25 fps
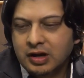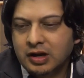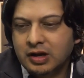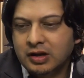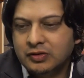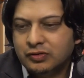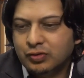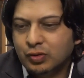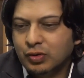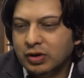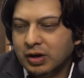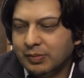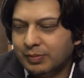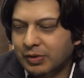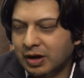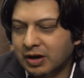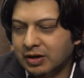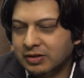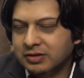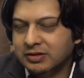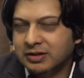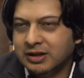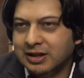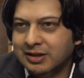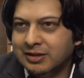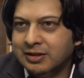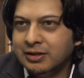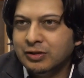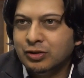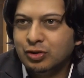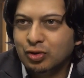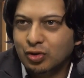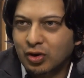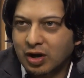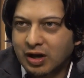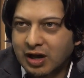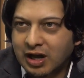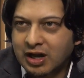It's all about getting
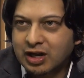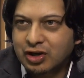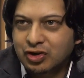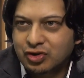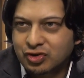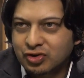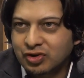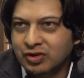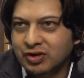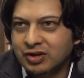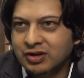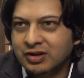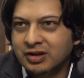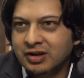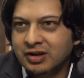to action